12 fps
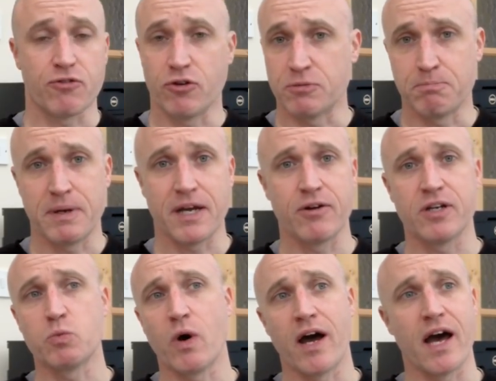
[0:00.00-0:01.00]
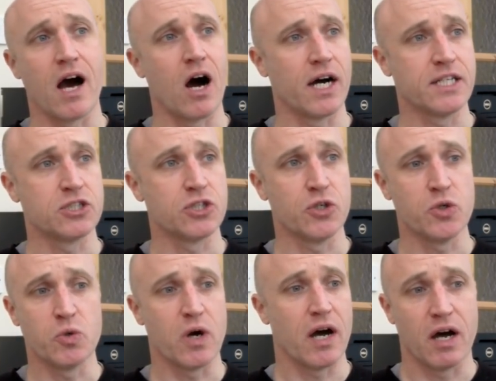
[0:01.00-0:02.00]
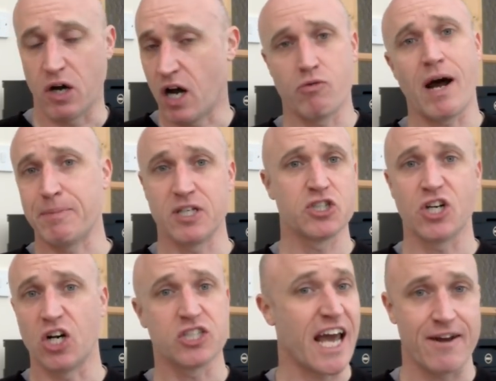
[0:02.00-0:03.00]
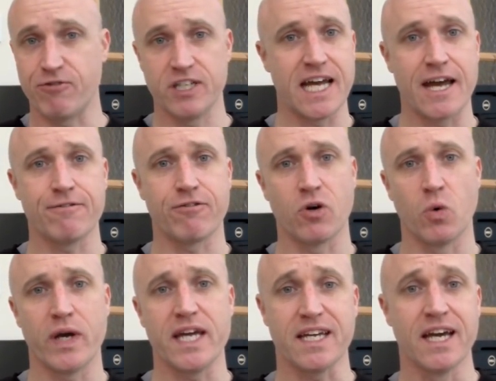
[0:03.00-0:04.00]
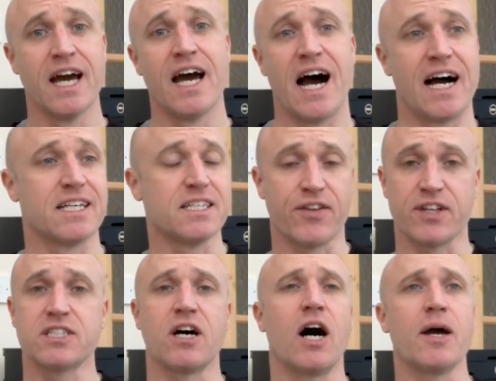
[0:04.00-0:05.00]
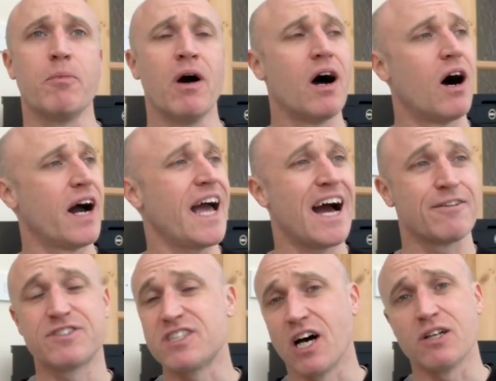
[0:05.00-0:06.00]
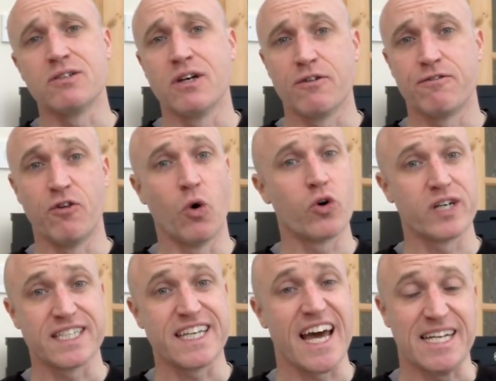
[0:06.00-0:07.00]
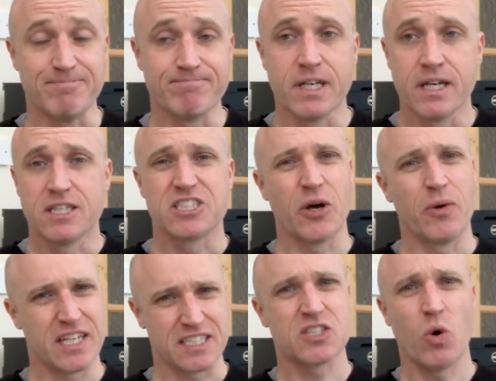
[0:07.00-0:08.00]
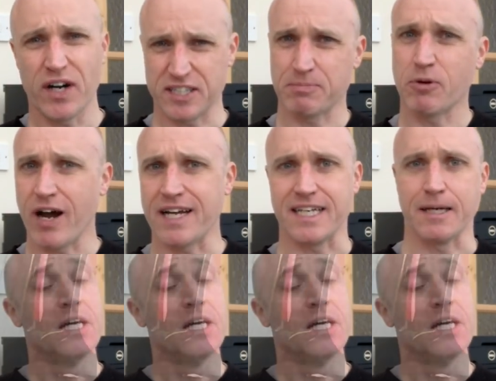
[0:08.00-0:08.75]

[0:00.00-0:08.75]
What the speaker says: through a period where I do a rapid charge every day for a week, and another time I have done 4 in a day. So it's quite sporadic.